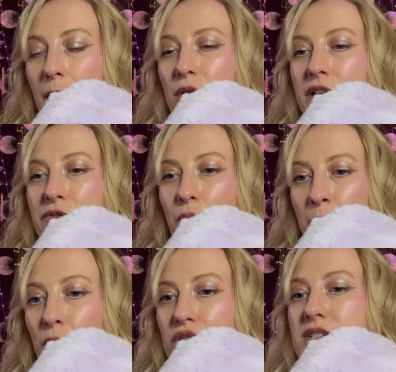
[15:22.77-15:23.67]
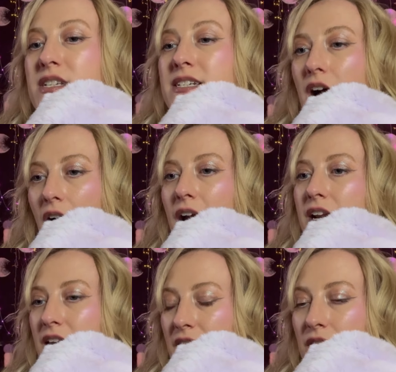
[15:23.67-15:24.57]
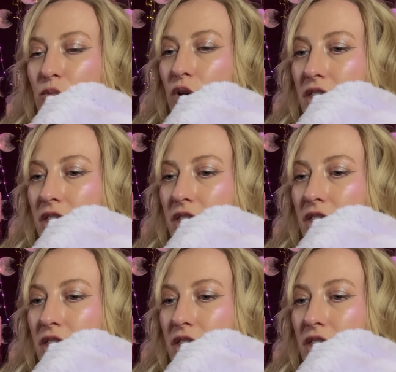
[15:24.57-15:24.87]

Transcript: I believe one person died in one